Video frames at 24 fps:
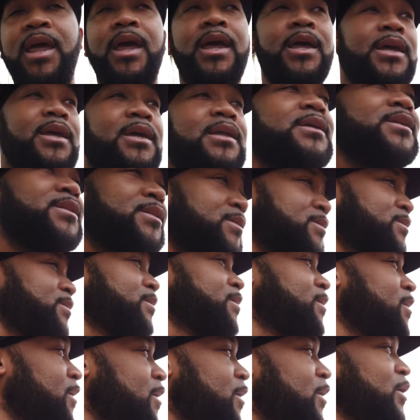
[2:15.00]
I mean?
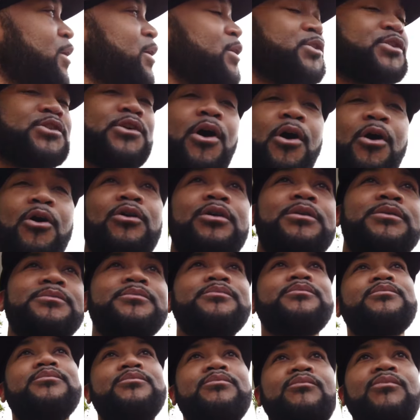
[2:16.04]
So
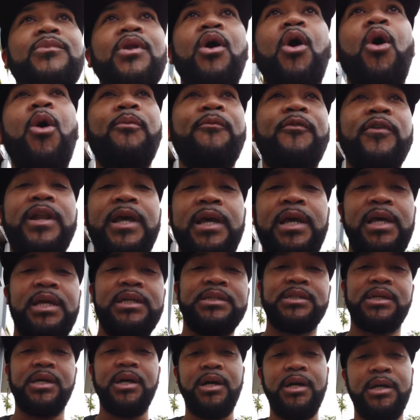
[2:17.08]
hopefully
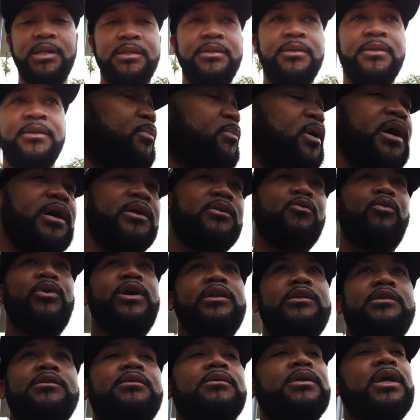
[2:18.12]
he's good, but
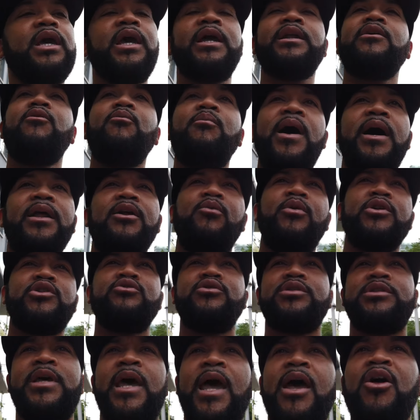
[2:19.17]
we, it don't matter
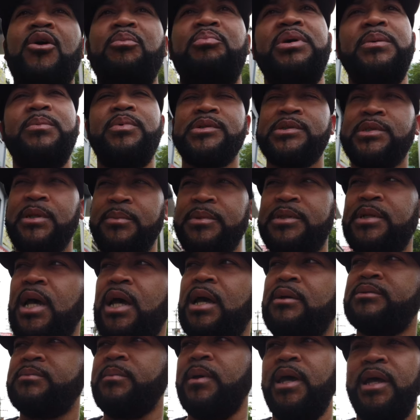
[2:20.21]
what you tell people
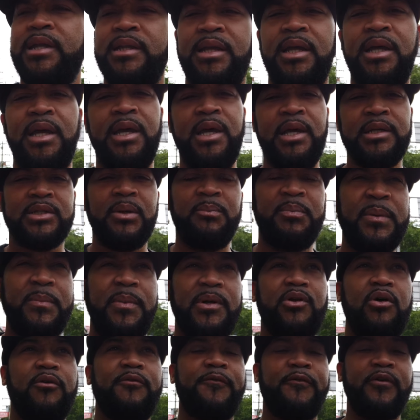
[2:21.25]
sometimes, man. Some
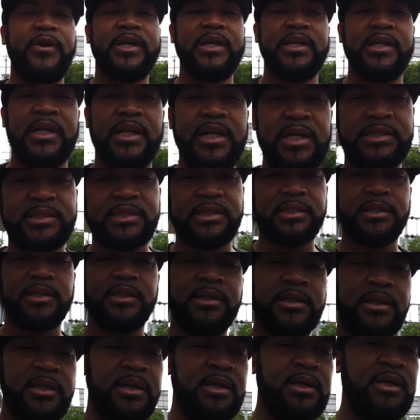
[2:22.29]
people don't freaking listen.
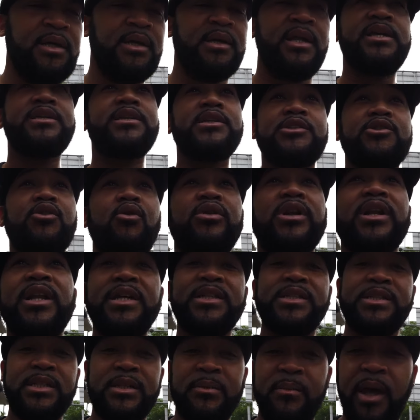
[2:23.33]
They just don't
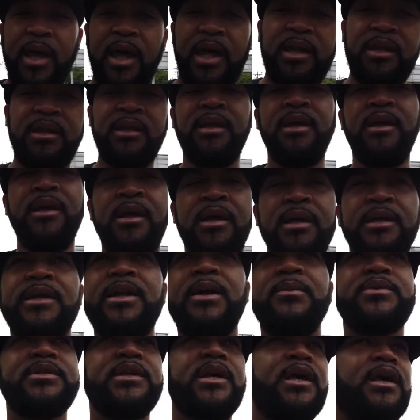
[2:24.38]
listen, man. You
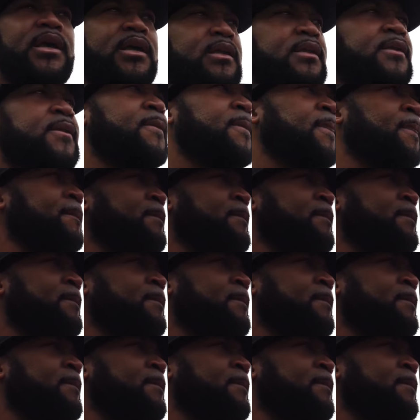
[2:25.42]
know what I'm saying?